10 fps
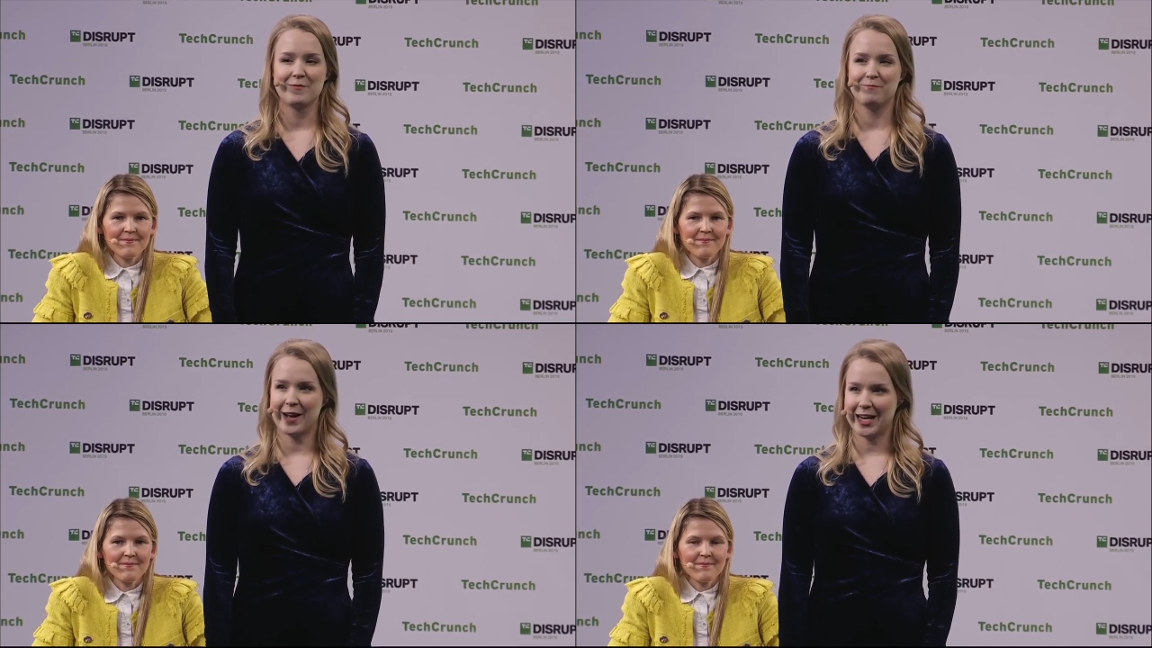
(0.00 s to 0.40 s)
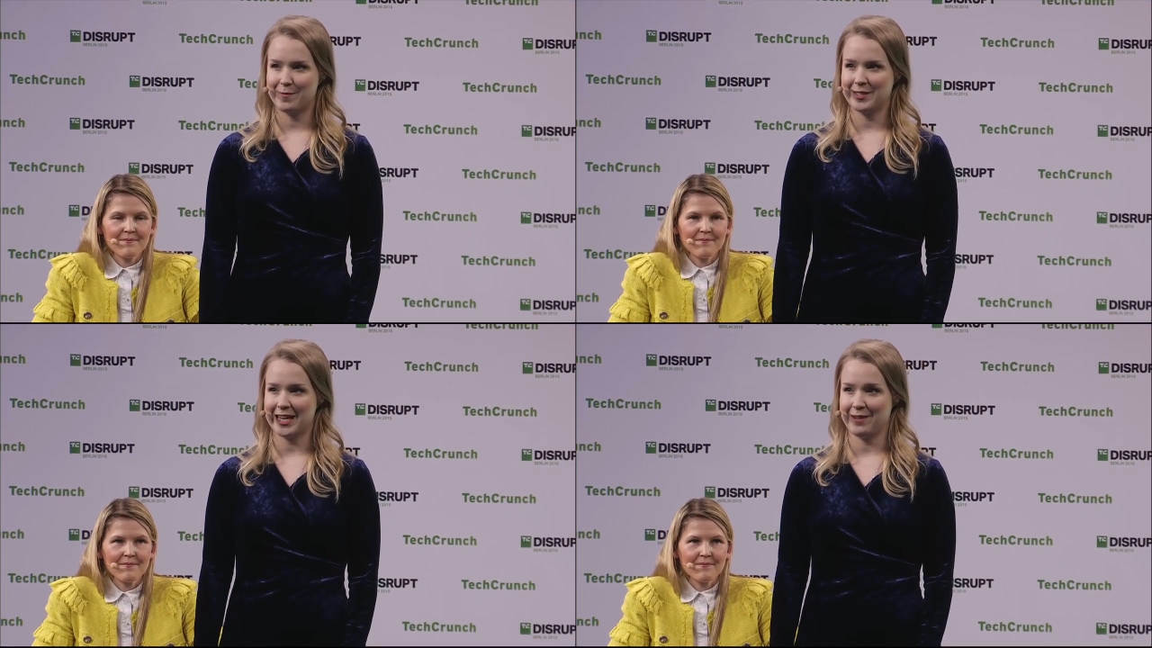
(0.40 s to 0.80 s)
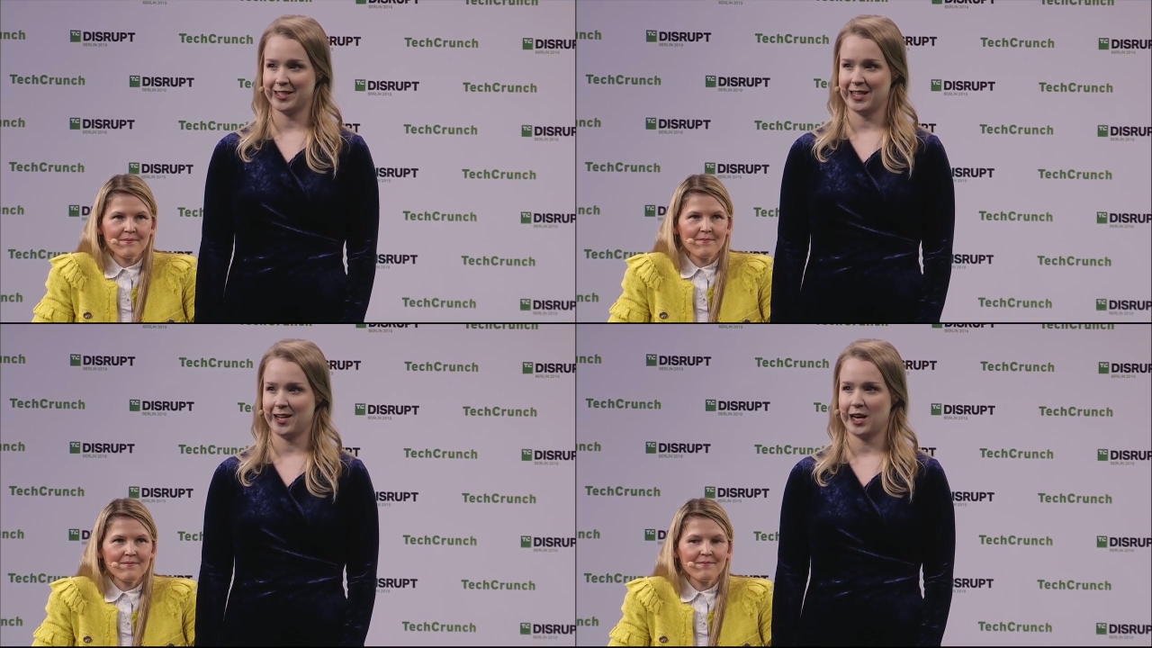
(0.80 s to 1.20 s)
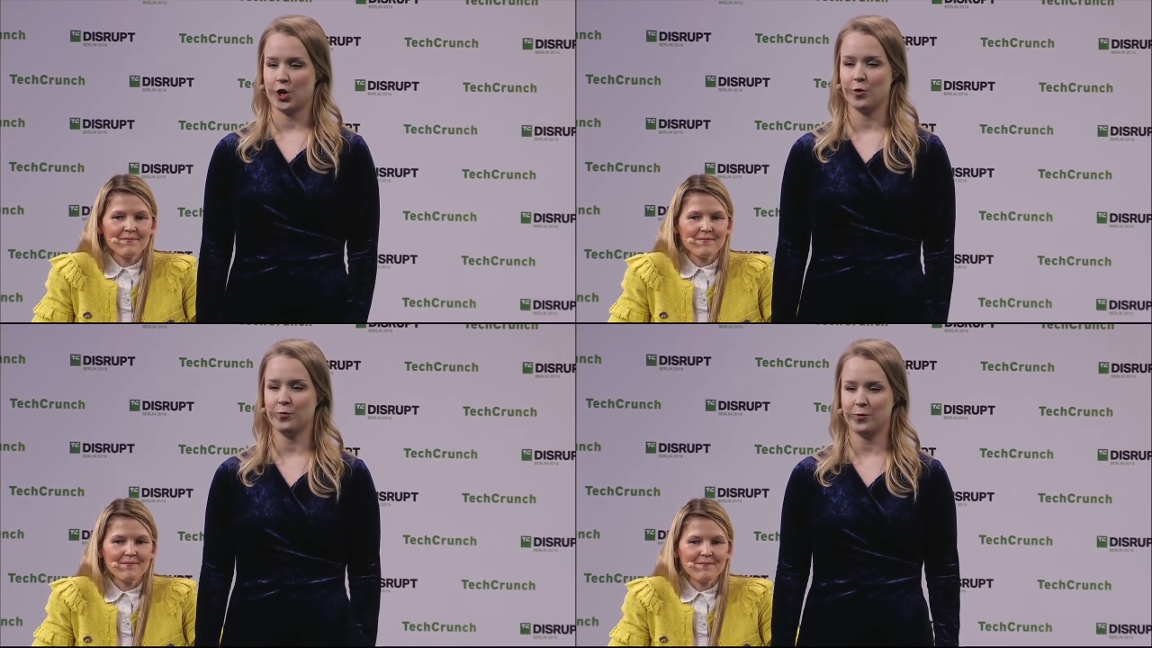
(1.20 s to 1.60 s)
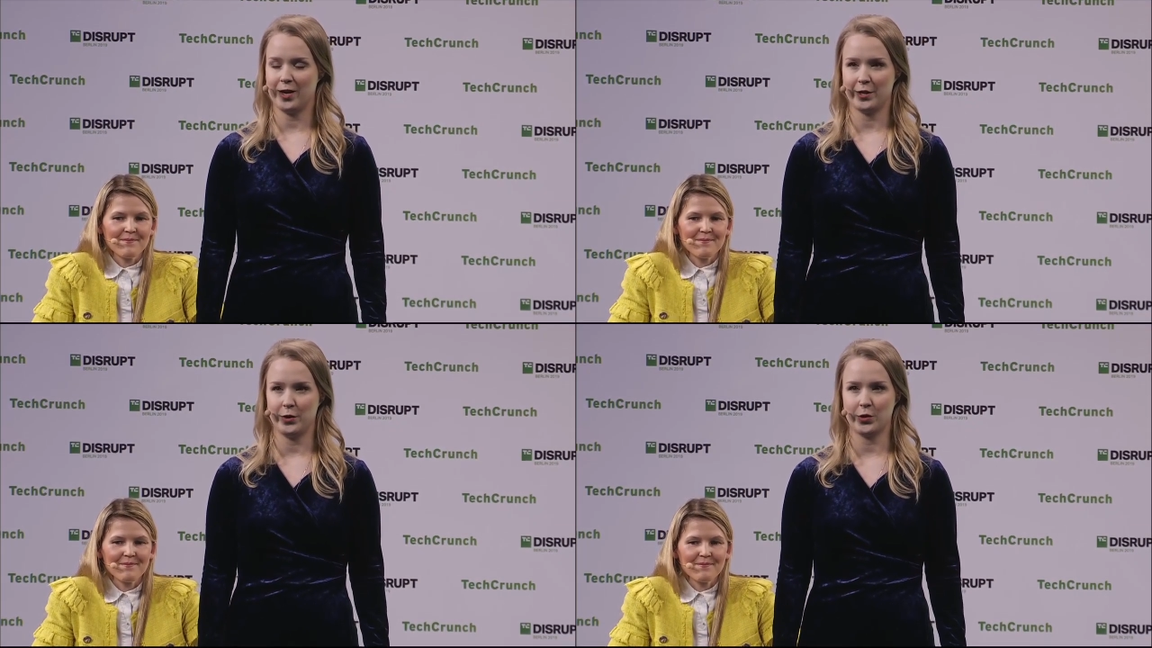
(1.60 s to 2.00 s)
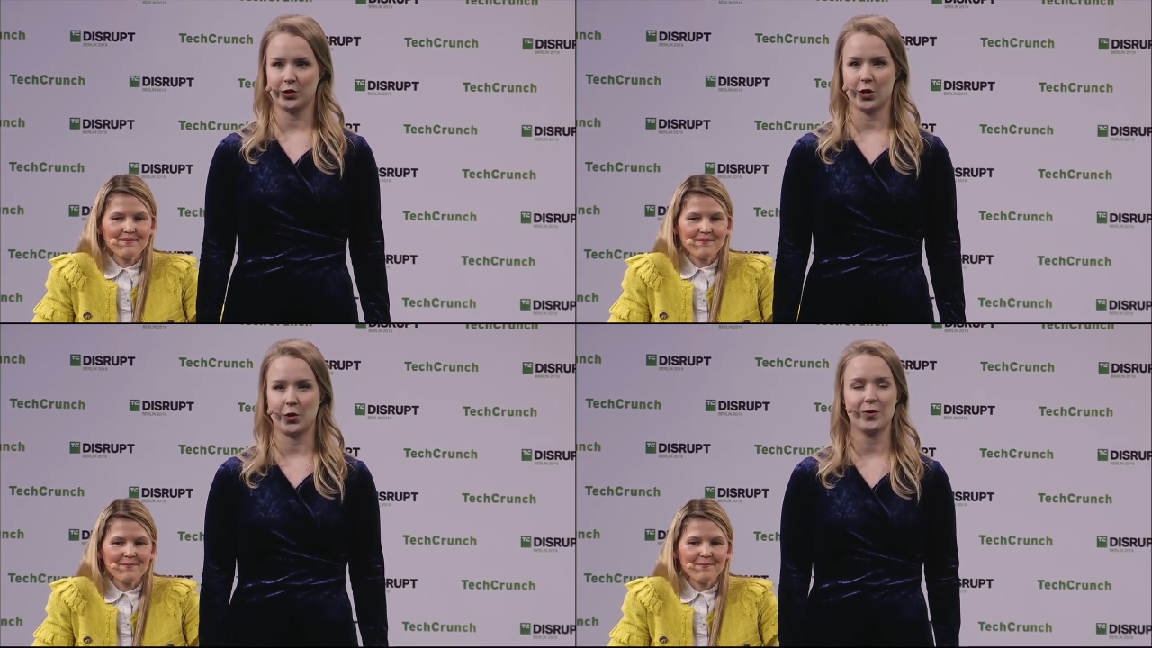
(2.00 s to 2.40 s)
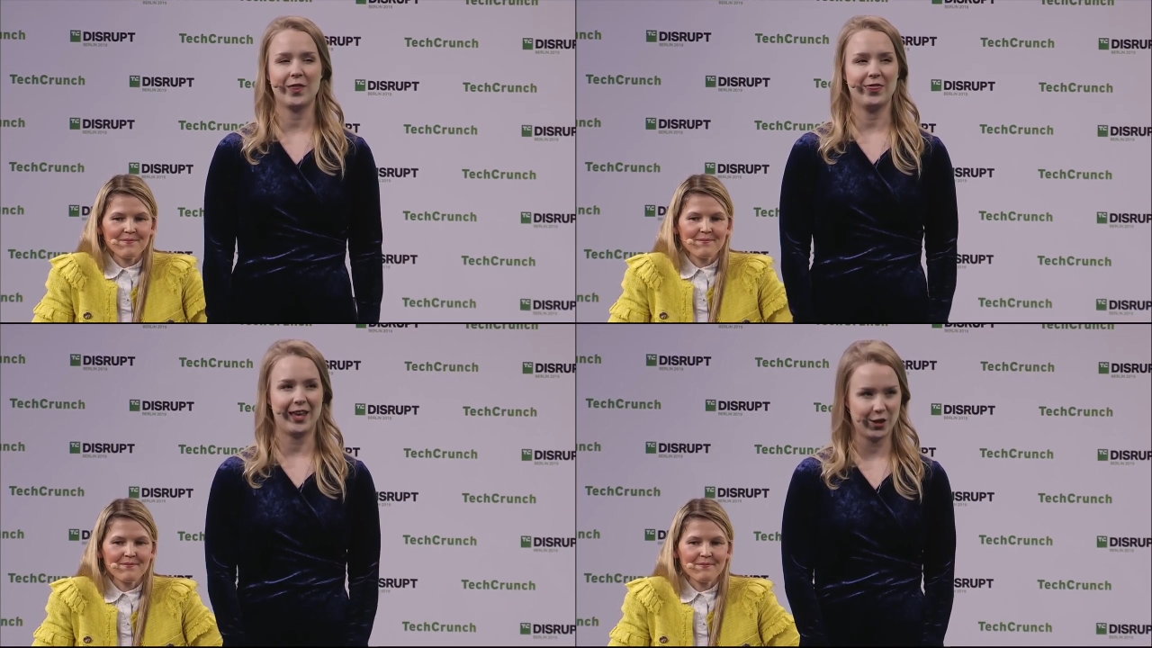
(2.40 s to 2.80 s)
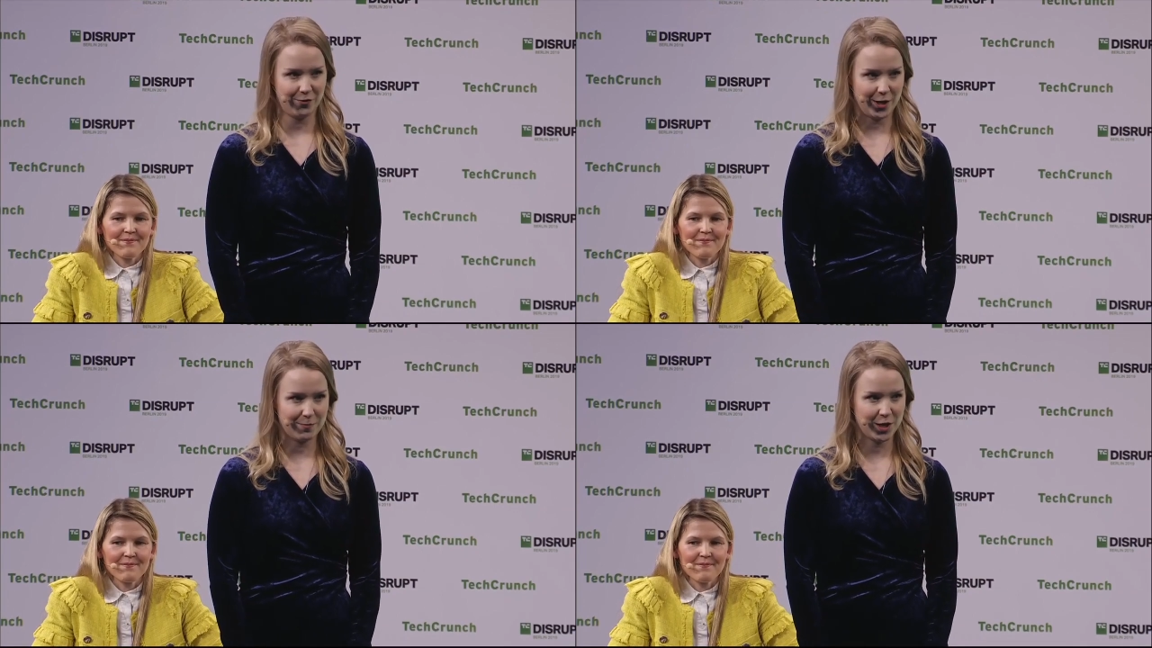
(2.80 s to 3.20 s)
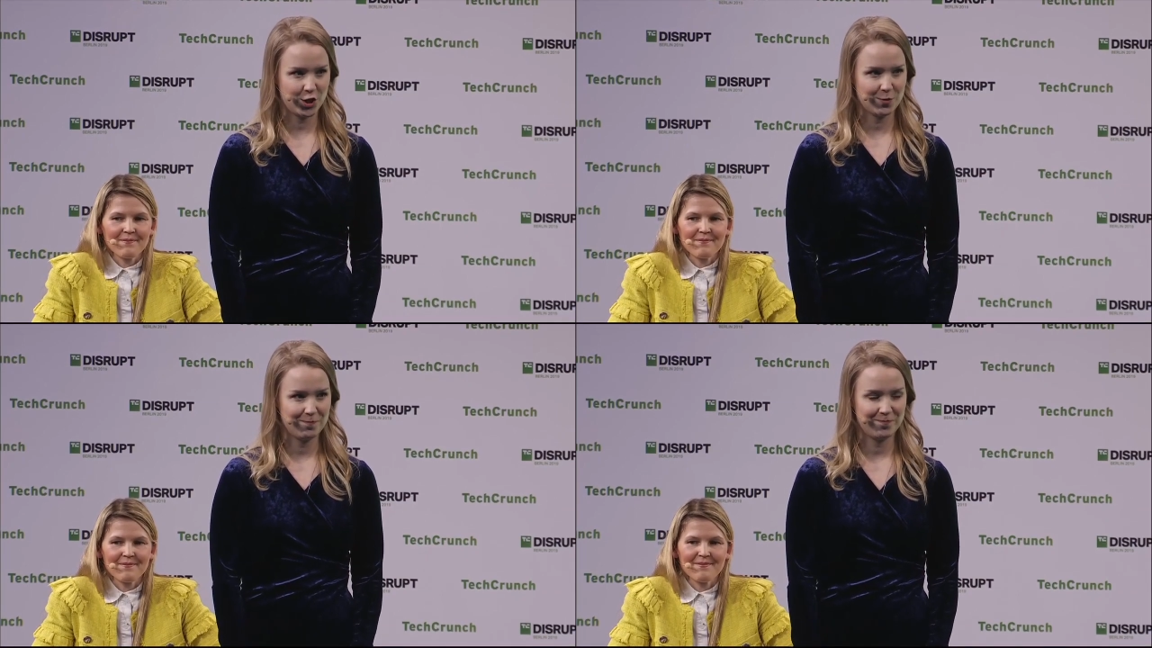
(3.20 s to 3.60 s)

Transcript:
Speaker 1: My name is Eva Siikaho. We are Nyxo. Thank you very much.